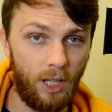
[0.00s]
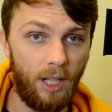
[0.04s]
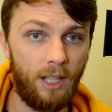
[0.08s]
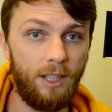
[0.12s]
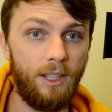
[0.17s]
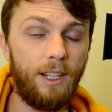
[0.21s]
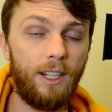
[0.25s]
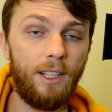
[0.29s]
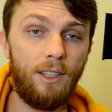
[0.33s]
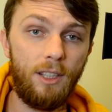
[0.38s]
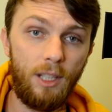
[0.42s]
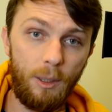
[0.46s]

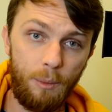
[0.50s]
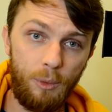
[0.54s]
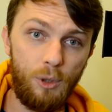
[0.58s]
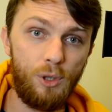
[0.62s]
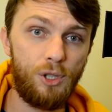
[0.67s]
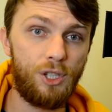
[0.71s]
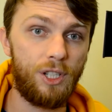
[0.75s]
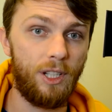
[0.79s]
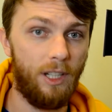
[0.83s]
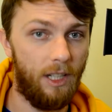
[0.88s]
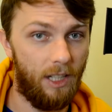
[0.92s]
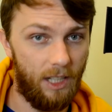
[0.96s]
the
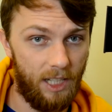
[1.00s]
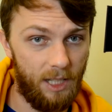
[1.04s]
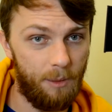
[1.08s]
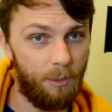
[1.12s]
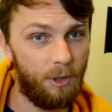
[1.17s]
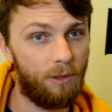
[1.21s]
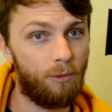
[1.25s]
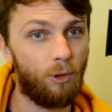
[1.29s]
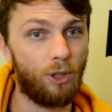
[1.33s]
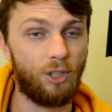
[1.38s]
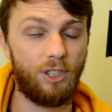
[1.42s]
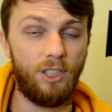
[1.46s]
contribution
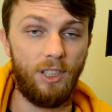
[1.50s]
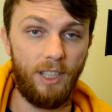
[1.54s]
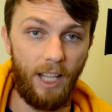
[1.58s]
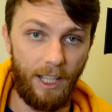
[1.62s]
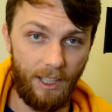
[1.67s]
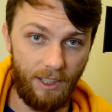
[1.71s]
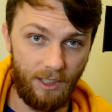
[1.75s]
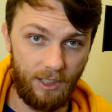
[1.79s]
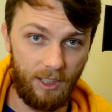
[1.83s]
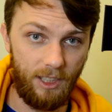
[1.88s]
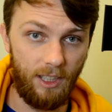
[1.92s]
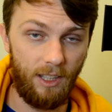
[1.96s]
limit was
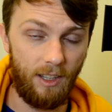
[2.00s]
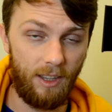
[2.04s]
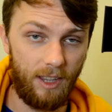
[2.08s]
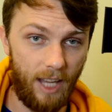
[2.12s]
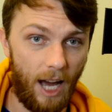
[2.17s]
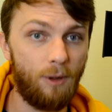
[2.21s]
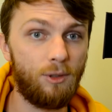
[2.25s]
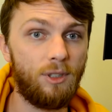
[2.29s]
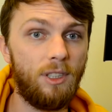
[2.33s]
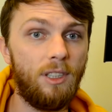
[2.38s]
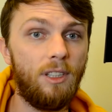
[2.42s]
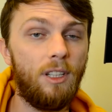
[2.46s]

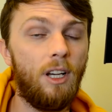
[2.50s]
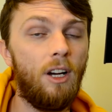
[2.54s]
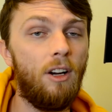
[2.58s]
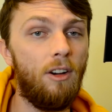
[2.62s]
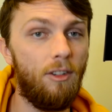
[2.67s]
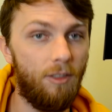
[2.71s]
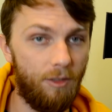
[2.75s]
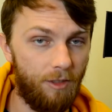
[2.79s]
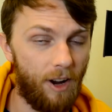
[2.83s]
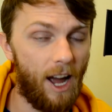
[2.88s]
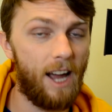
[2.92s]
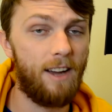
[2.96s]

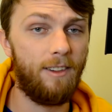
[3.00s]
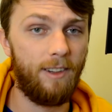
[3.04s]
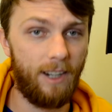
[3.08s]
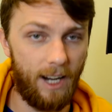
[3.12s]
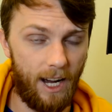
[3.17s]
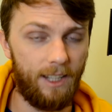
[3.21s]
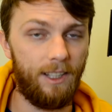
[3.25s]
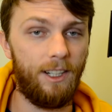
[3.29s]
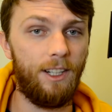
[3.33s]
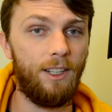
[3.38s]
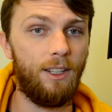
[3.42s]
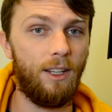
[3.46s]

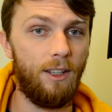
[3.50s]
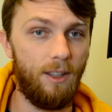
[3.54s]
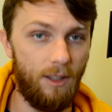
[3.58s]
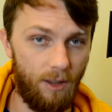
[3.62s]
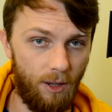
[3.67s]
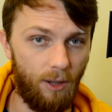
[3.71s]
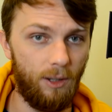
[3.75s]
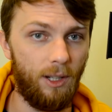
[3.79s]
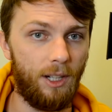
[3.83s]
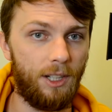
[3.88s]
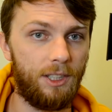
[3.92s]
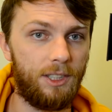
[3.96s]

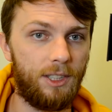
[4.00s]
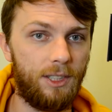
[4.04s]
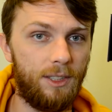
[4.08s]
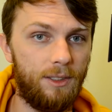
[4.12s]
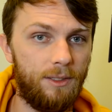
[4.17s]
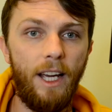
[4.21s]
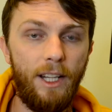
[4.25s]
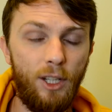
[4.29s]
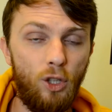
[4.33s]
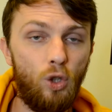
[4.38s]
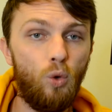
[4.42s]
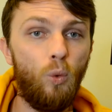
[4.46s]
$19,500.
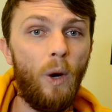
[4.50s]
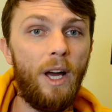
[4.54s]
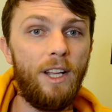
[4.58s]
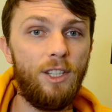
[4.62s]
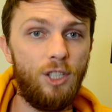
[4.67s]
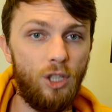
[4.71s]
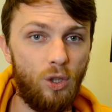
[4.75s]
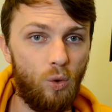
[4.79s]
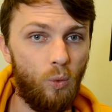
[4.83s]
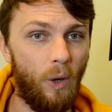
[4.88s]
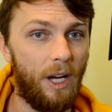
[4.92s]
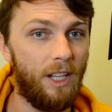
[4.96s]
And in
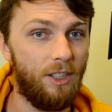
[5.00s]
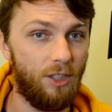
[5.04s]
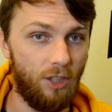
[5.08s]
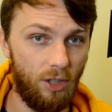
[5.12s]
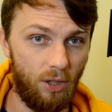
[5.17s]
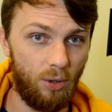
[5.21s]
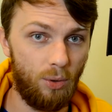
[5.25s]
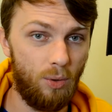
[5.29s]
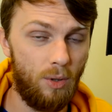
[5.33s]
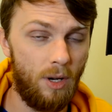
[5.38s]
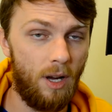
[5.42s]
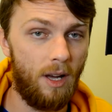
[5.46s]

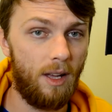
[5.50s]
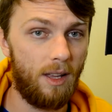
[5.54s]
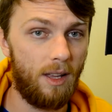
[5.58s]
2022,